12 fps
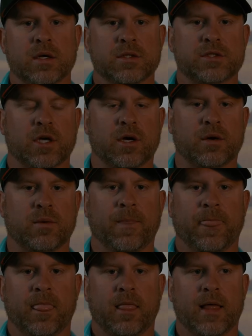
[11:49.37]
So
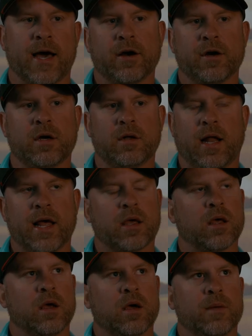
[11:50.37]
I don't know,
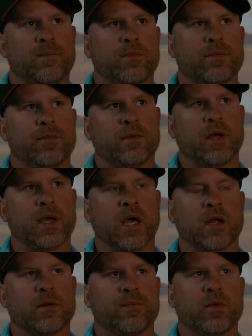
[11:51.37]
like,
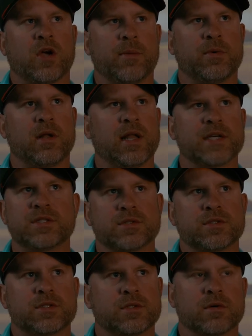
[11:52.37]
again, a couple of
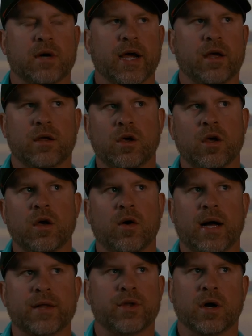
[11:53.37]
lessons, right? You can go
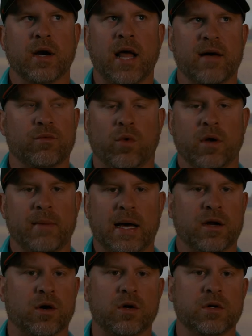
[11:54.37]
out there and have one
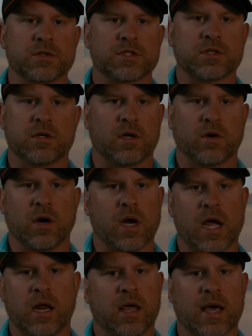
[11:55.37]
bad hole and still lower your
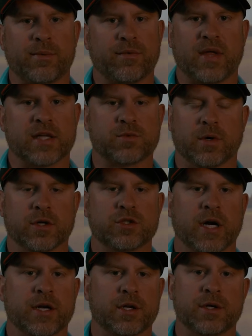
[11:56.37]
handicap if that's what you're
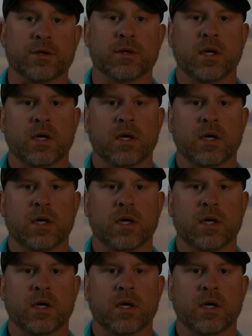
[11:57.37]
trying to do.